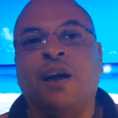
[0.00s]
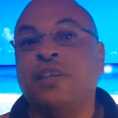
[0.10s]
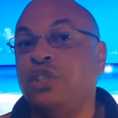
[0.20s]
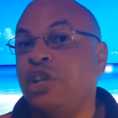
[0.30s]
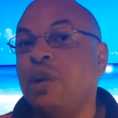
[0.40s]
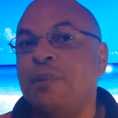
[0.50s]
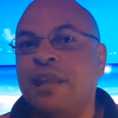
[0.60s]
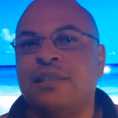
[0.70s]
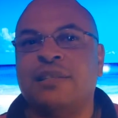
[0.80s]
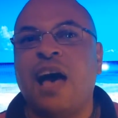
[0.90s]
This gentleman
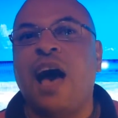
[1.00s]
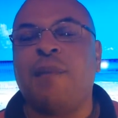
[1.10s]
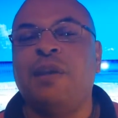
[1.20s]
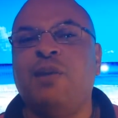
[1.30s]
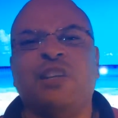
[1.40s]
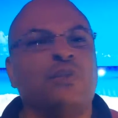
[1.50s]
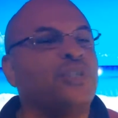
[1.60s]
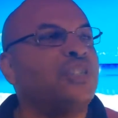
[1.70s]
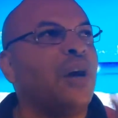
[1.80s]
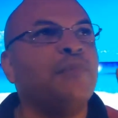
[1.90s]
at the time, this
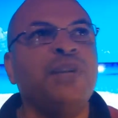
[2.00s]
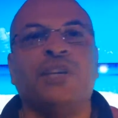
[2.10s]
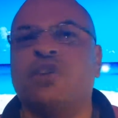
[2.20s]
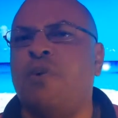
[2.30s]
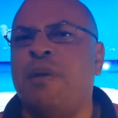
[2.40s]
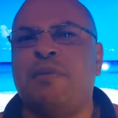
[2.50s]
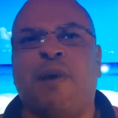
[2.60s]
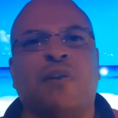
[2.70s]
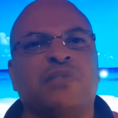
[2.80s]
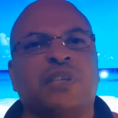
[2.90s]
was some years ago, maybe
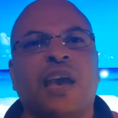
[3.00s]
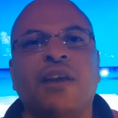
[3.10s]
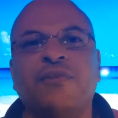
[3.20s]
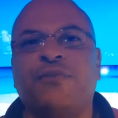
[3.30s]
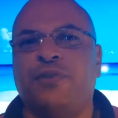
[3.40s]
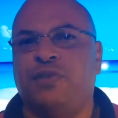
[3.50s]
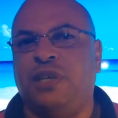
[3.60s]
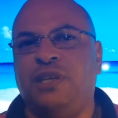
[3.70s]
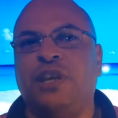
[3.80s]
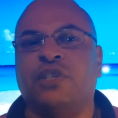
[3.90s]
about 10,
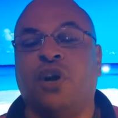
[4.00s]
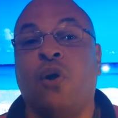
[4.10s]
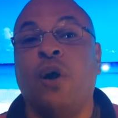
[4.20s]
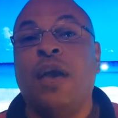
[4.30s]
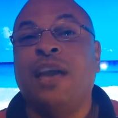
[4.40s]
15 years ago,